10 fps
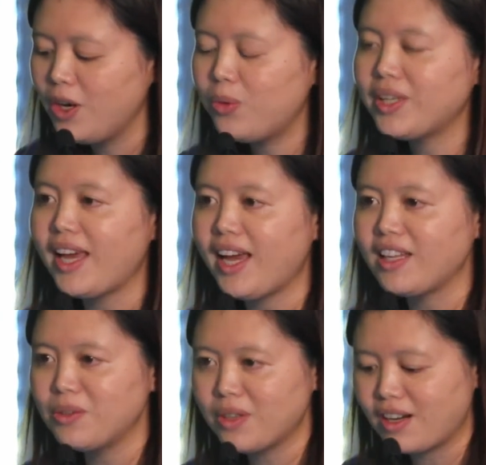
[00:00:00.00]
or an
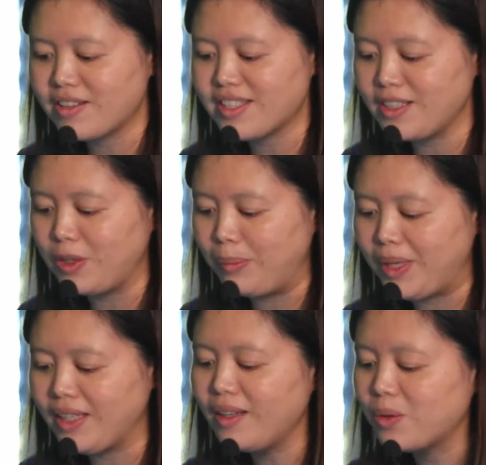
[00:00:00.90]

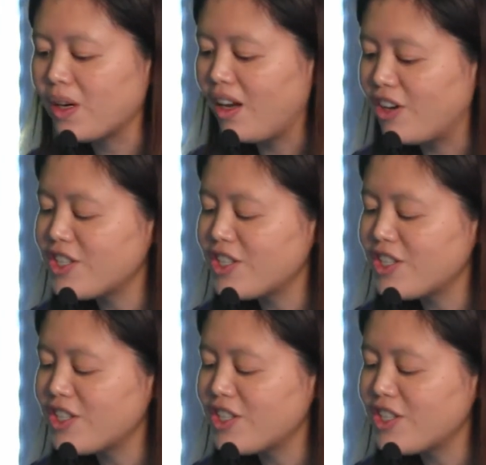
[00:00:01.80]
adenocarcinoma, or large